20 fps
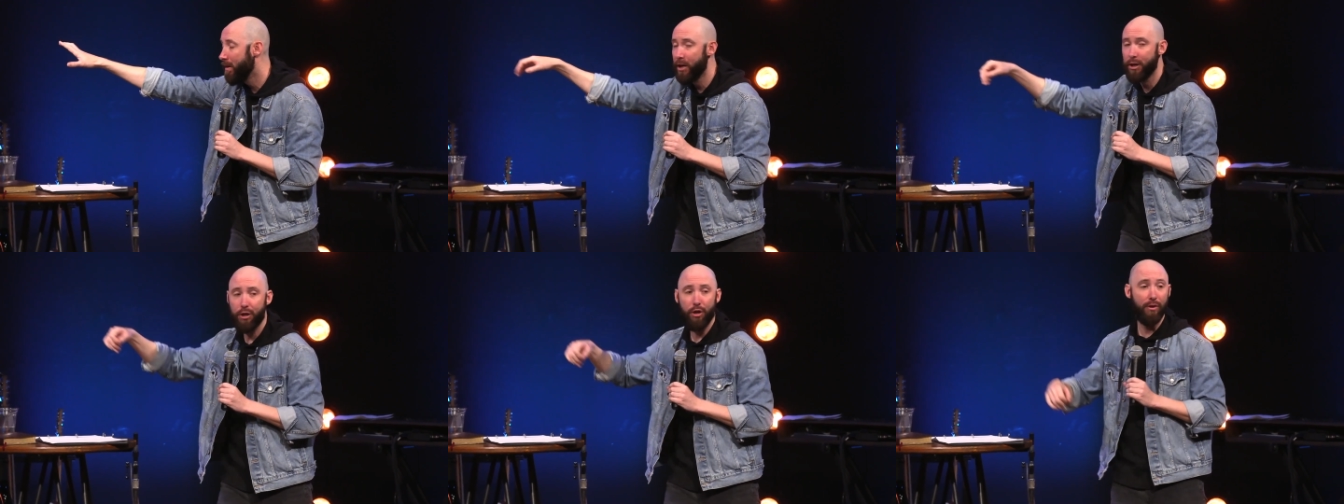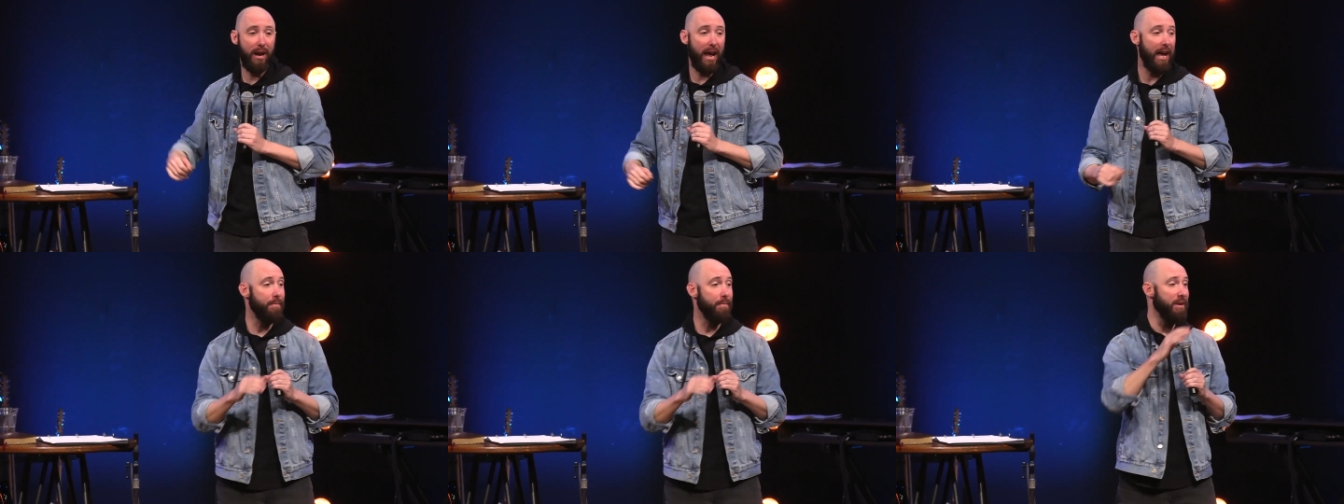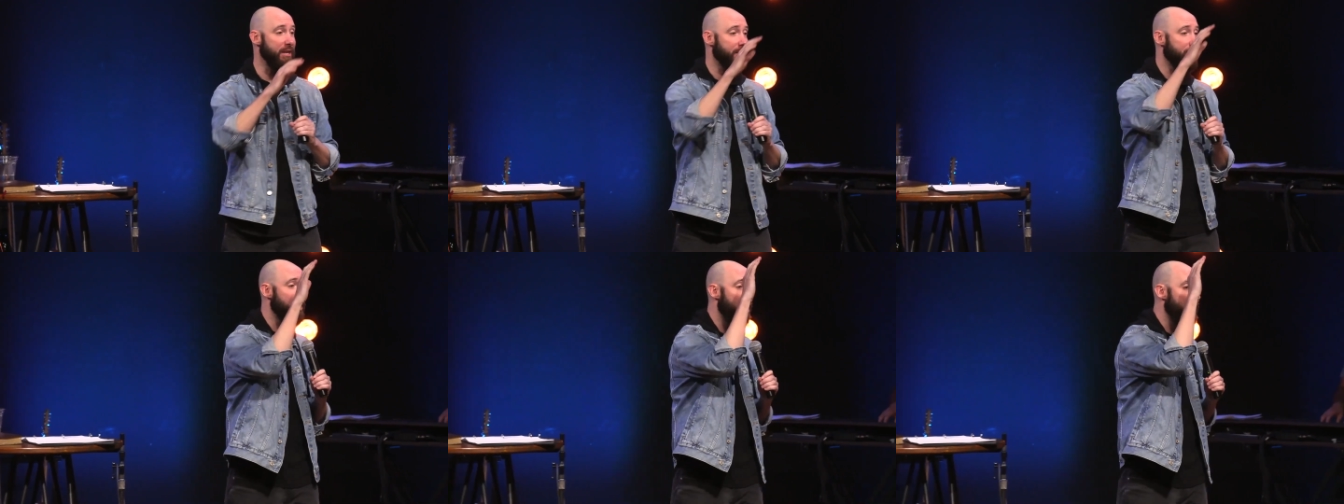Your name
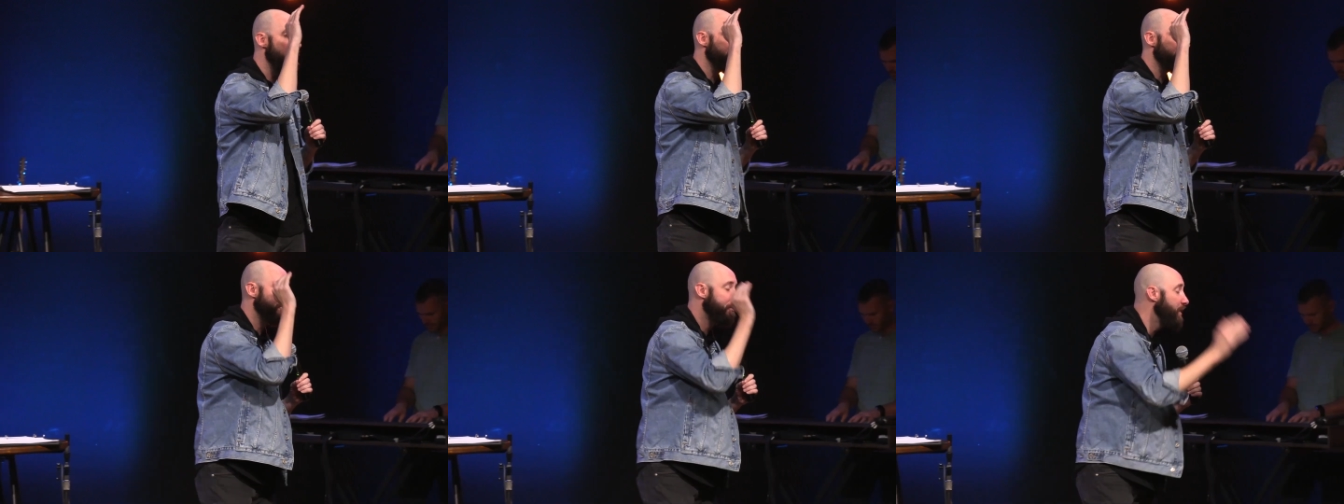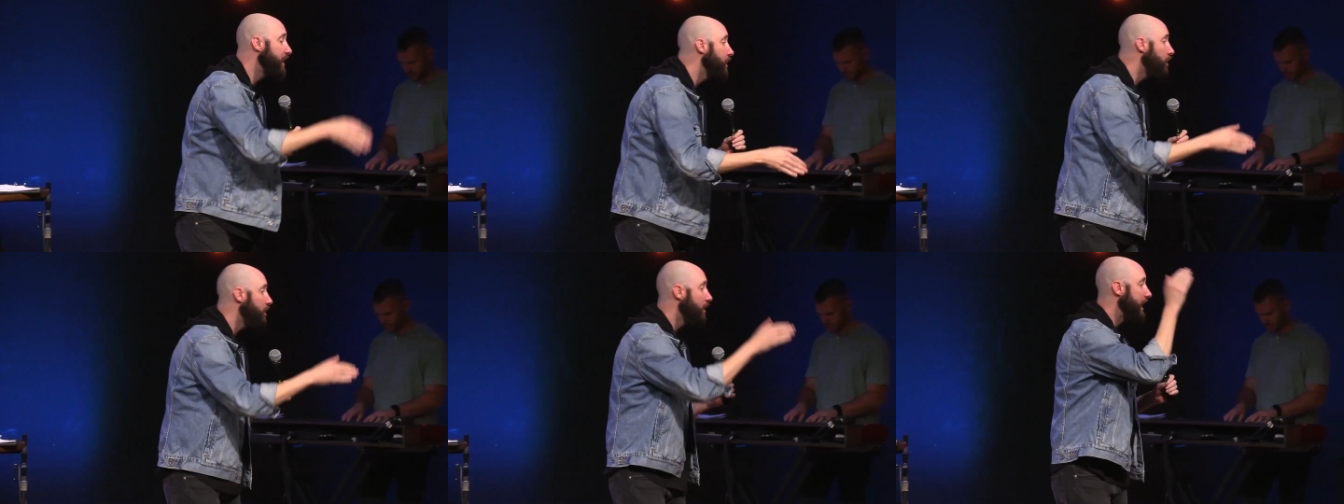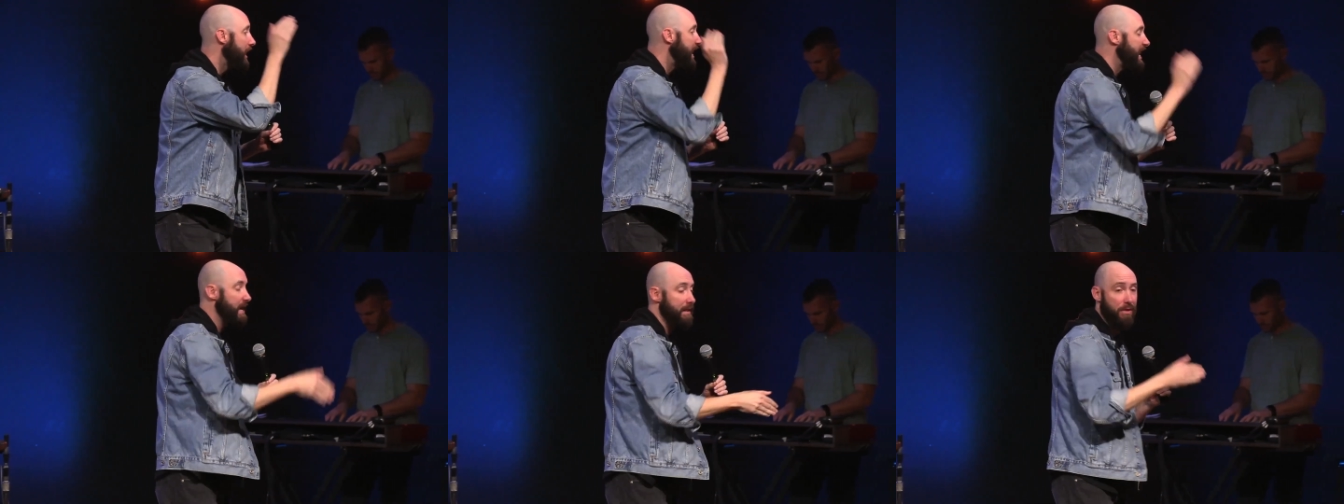is not fill
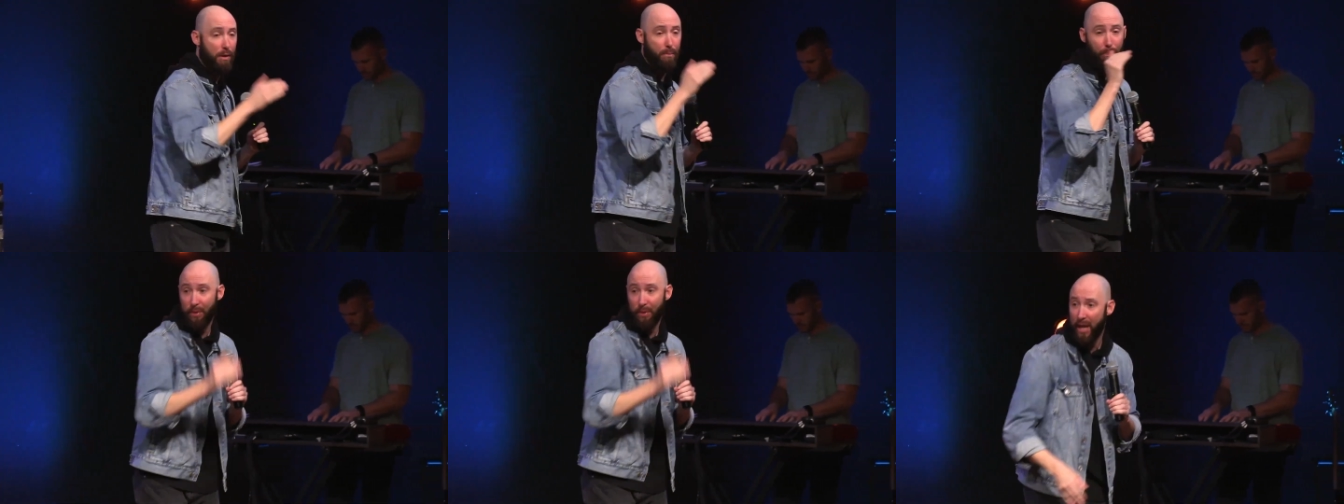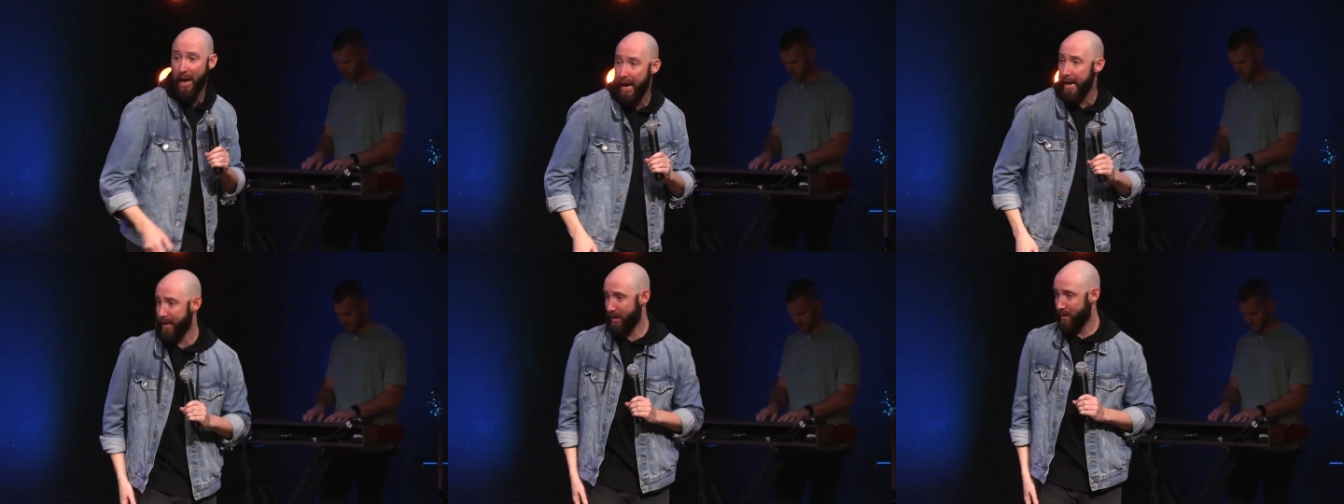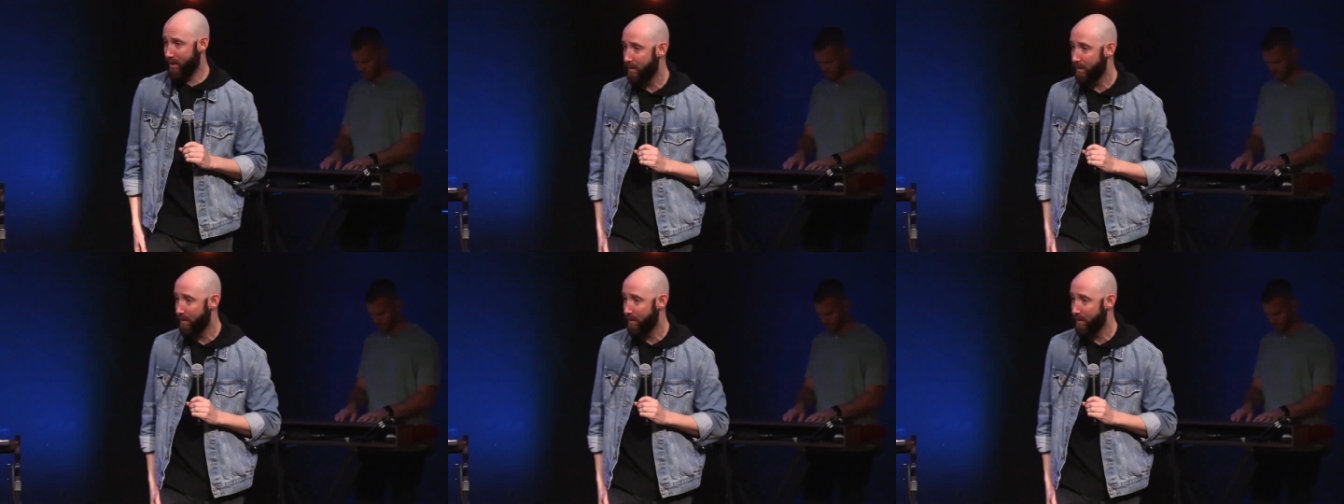in the blank.